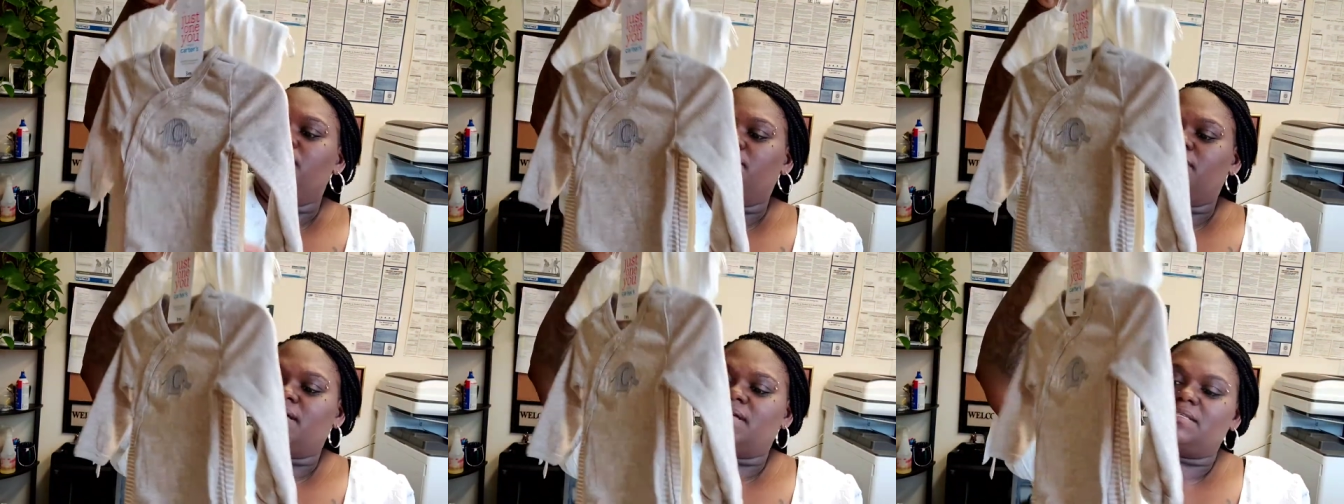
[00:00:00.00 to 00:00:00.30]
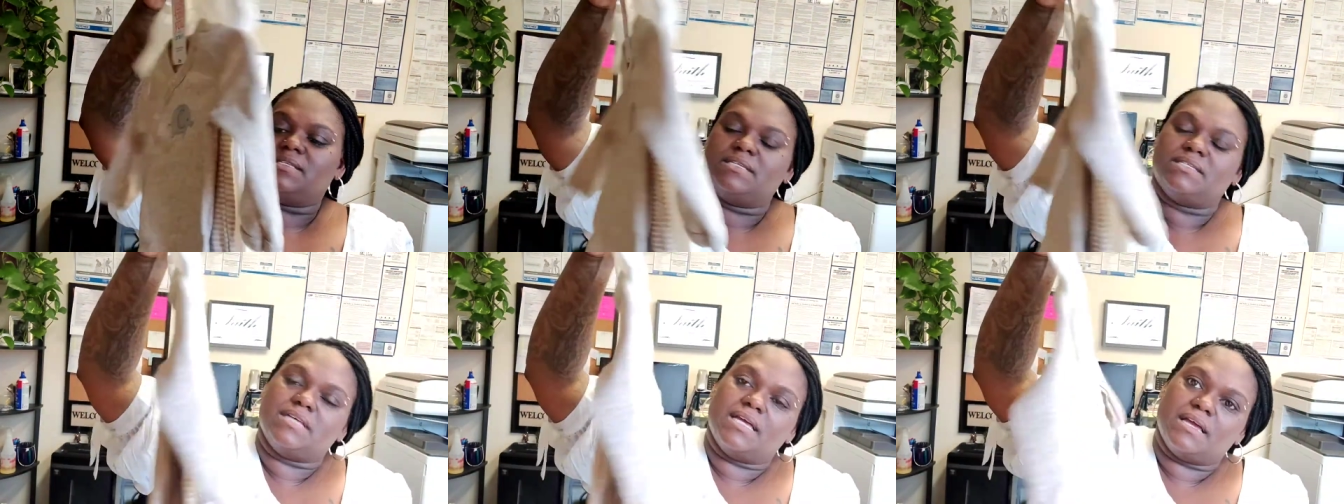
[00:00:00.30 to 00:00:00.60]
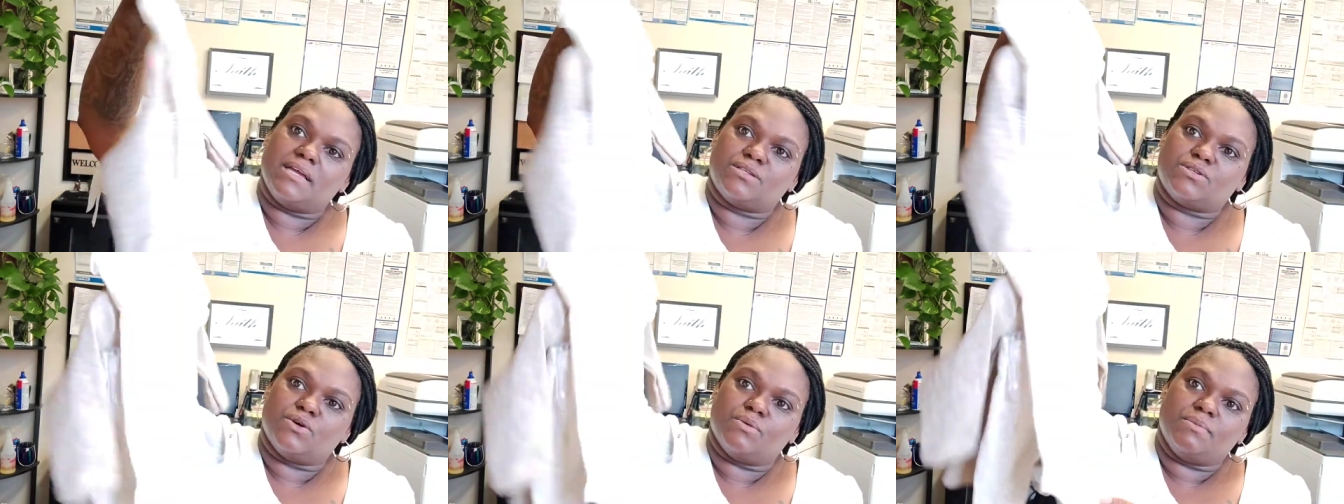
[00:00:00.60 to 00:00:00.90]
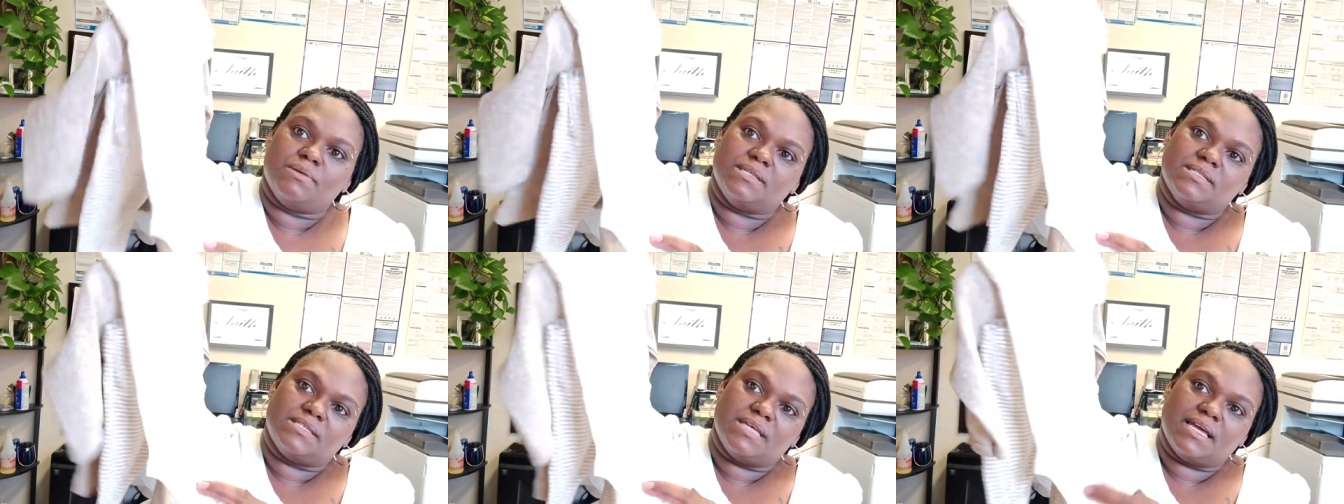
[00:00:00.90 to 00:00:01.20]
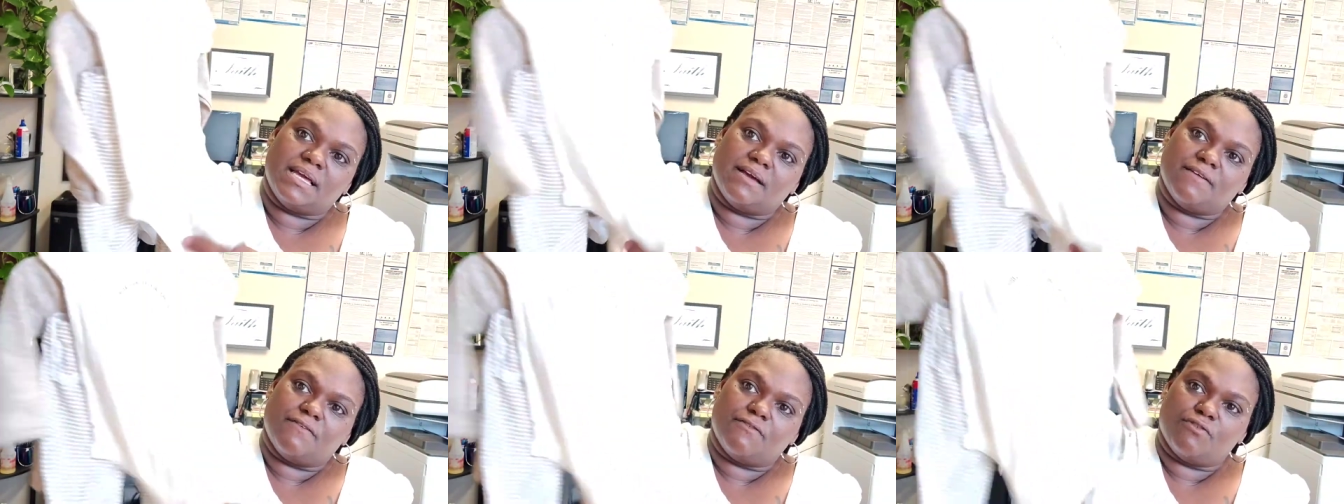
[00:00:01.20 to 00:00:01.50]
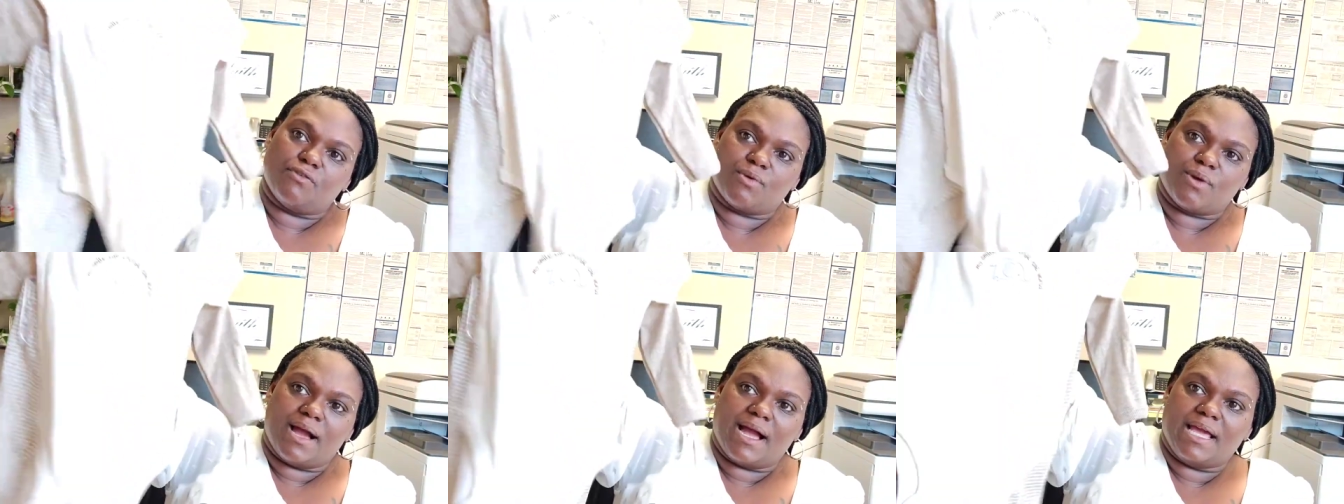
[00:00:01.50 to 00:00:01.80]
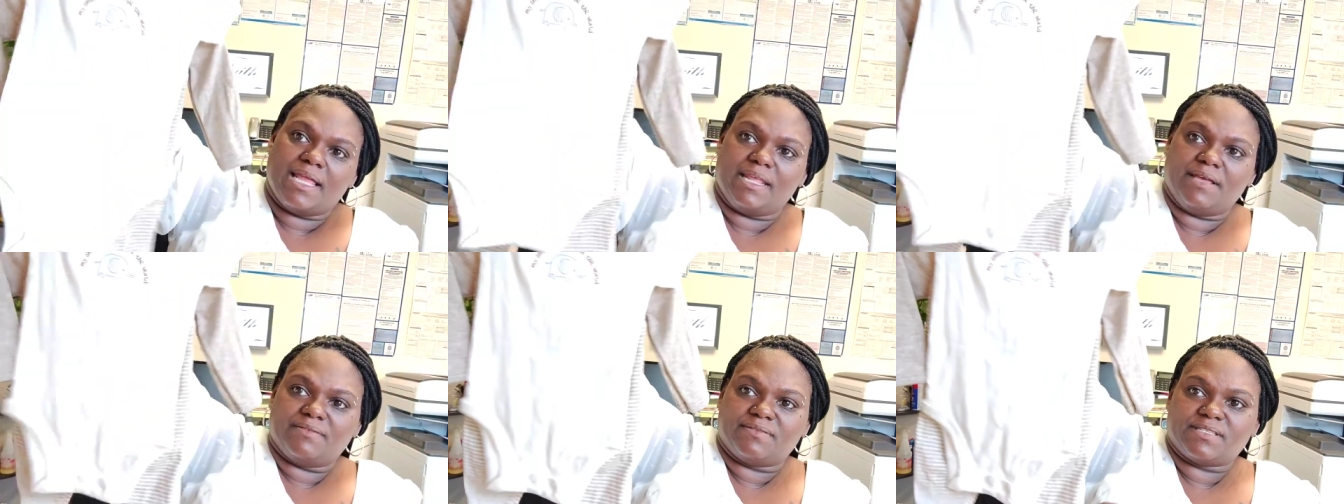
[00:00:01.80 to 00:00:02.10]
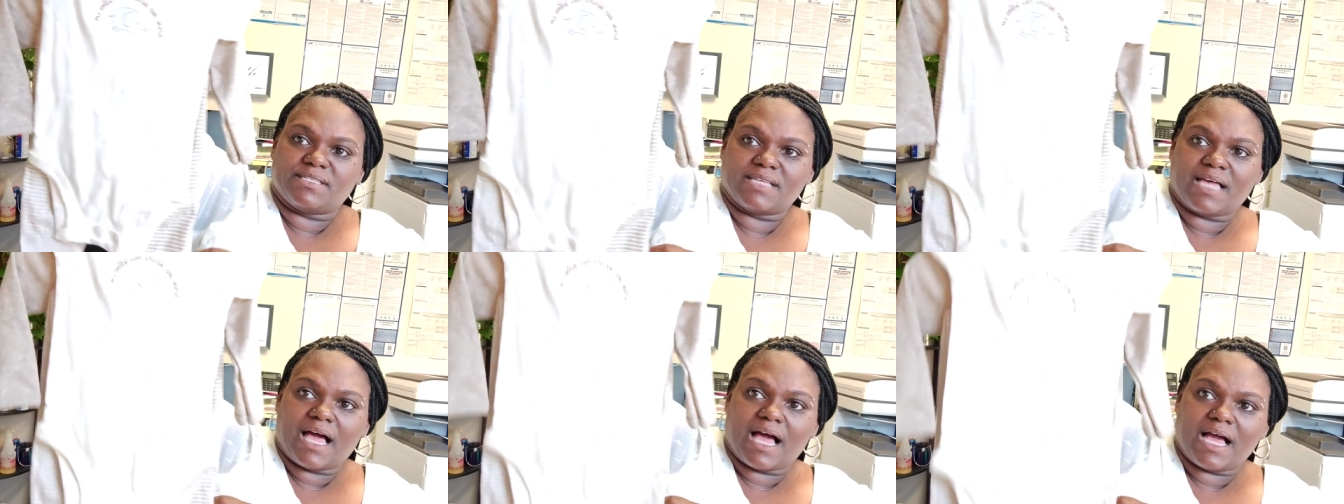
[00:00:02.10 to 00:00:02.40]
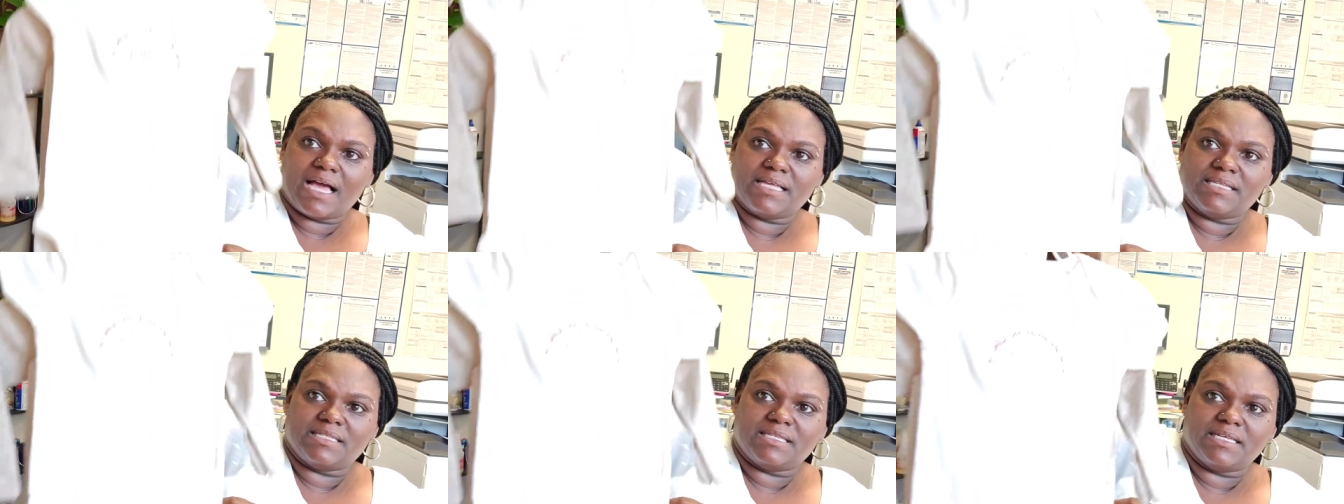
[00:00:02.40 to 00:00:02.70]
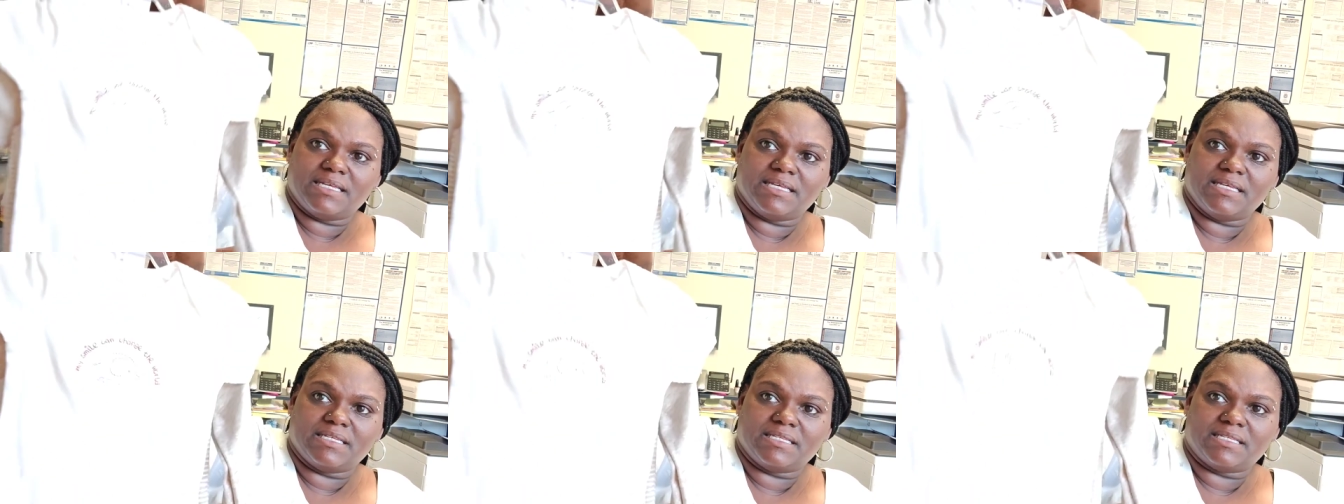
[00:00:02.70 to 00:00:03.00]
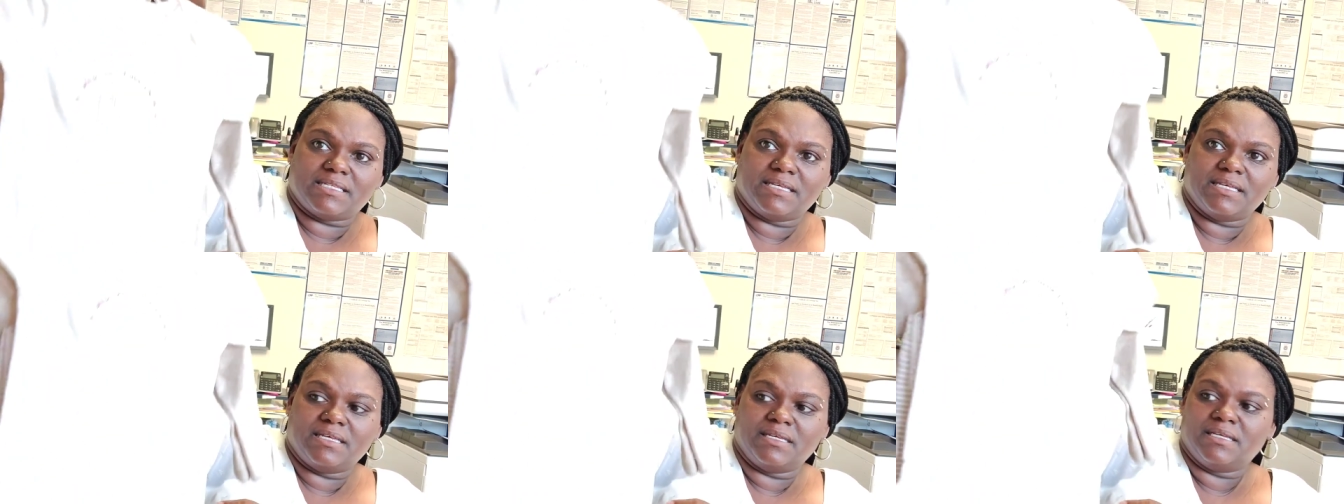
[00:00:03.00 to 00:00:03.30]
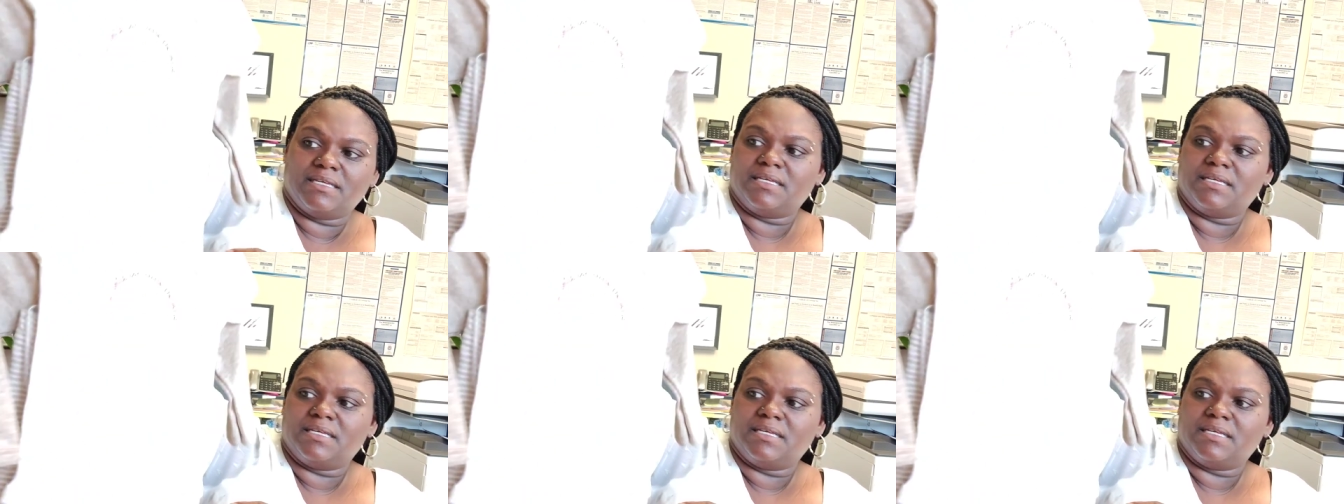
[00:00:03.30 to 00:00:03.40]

because they told me to take a variety of sizes.